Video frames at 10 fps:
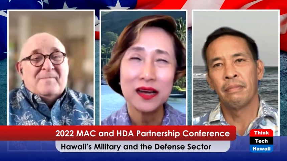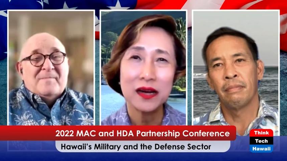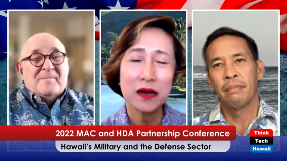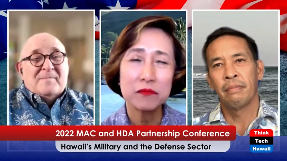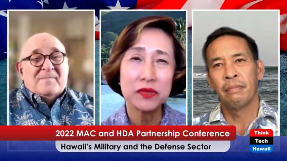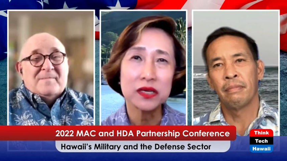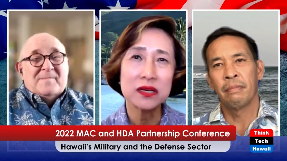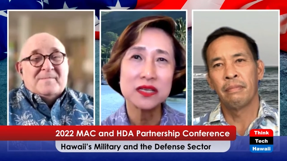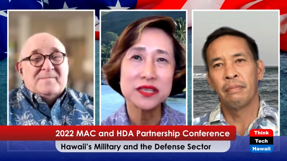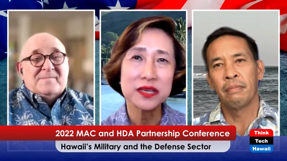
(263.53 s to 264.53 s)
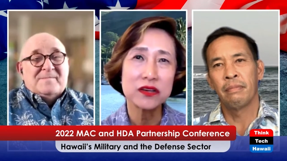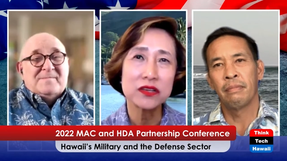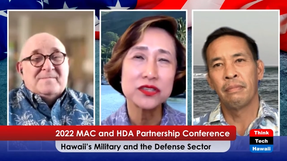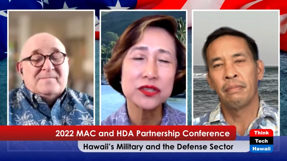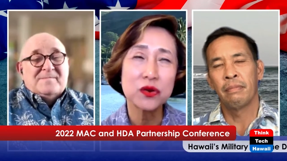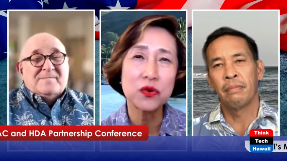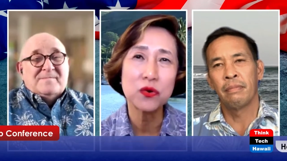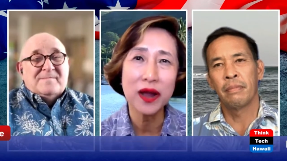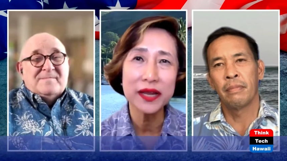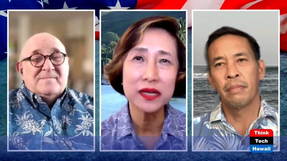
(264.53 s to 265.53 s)
Speaker 1: um, because it's
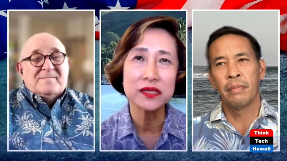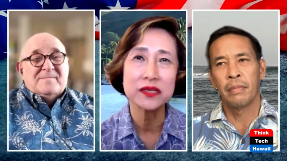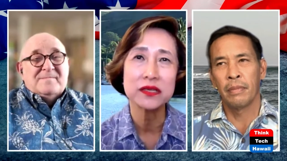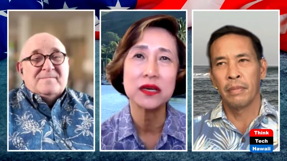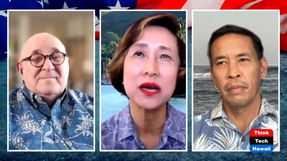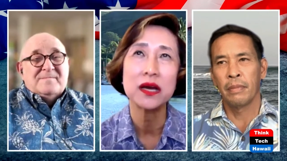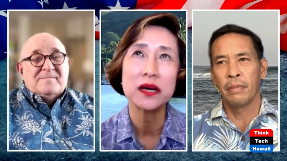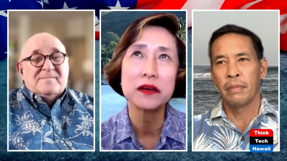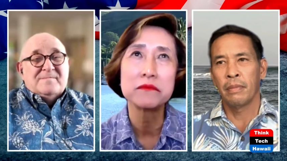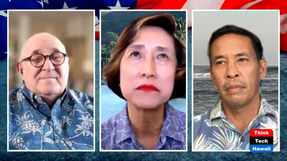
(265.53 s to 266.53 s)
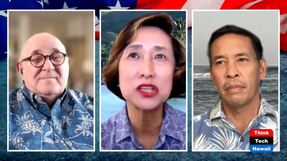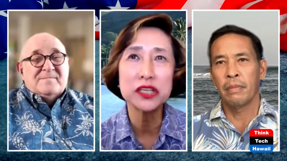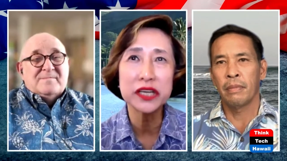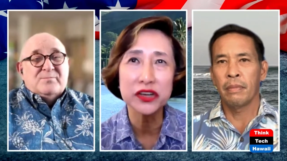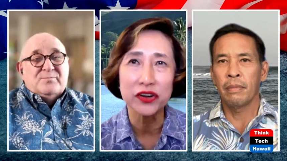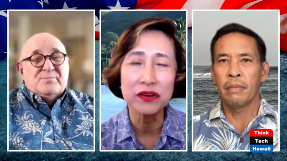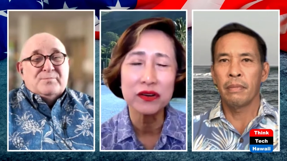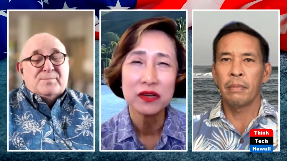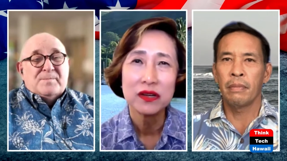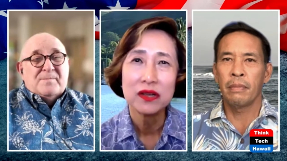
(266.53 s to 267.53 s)
quite uh,
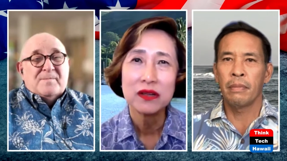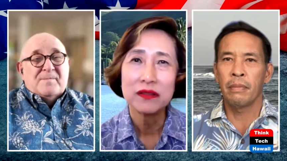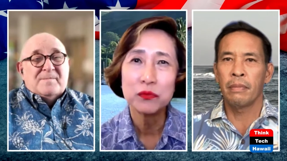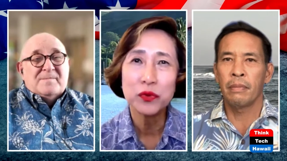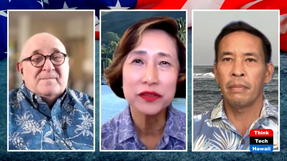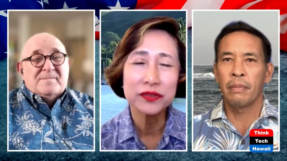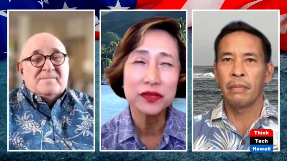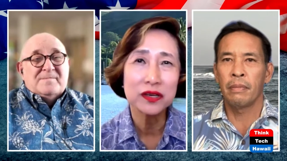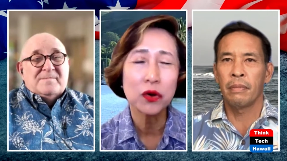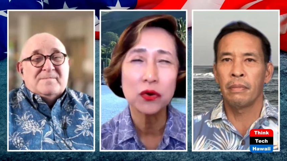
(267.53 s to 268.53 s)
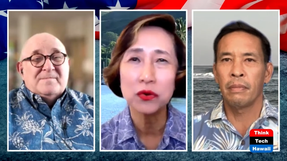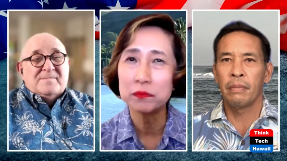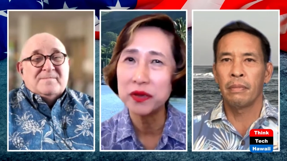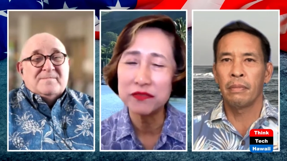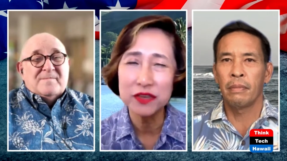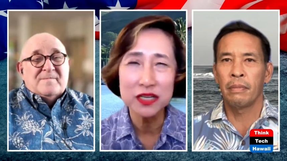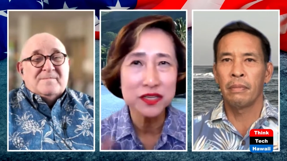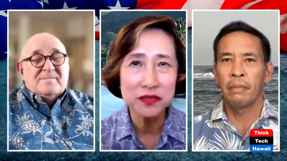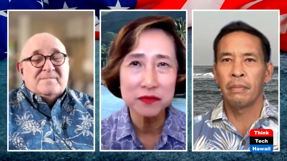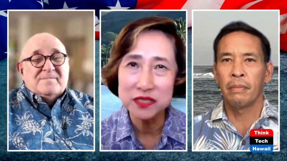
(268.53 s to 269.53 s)
clear with the whole pivot
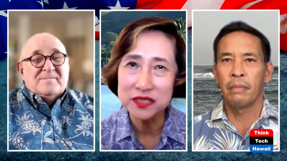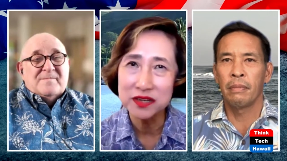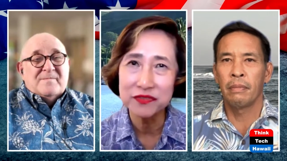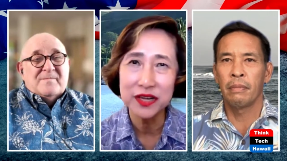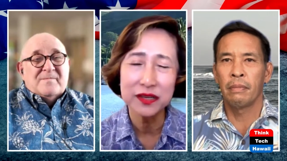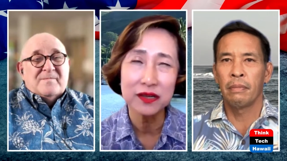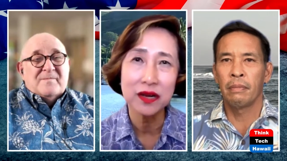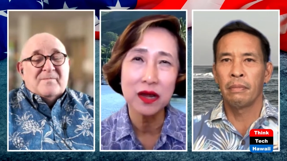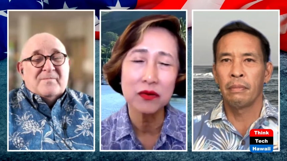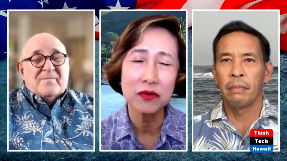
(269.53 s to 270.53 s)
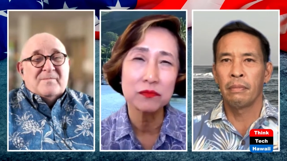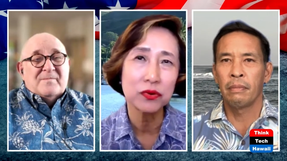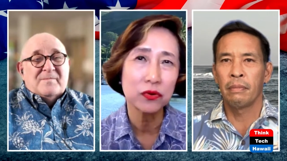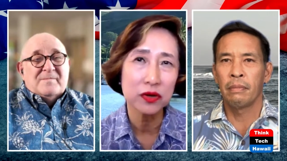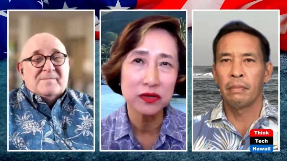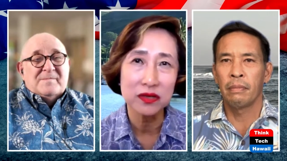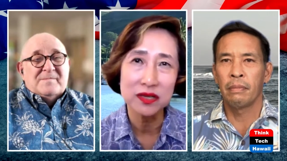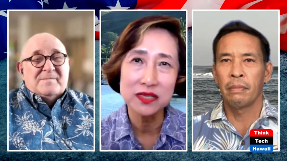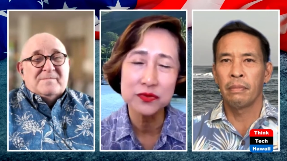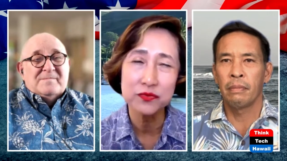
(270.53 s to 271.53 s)
to the Pacific and how
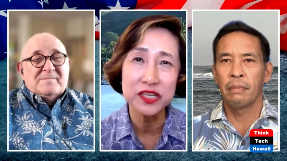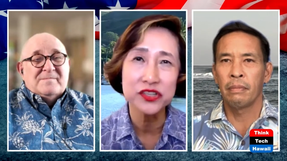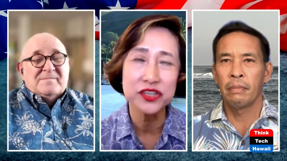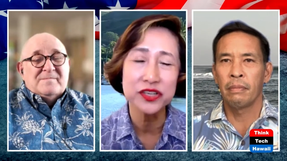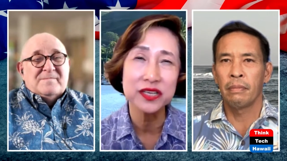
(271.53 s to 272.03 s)
important this region